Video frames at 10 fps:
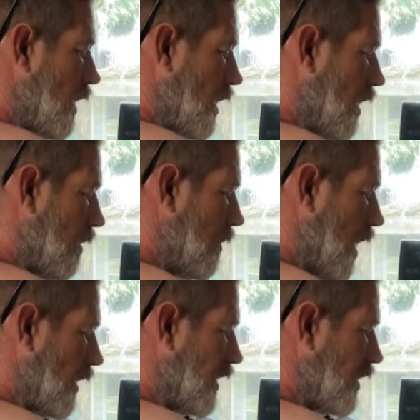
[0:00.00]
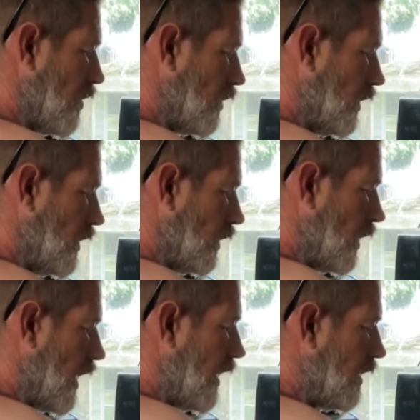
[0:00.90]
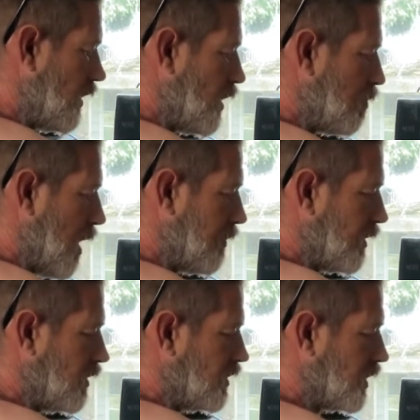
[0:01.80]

I'm going to go a little light on the pepper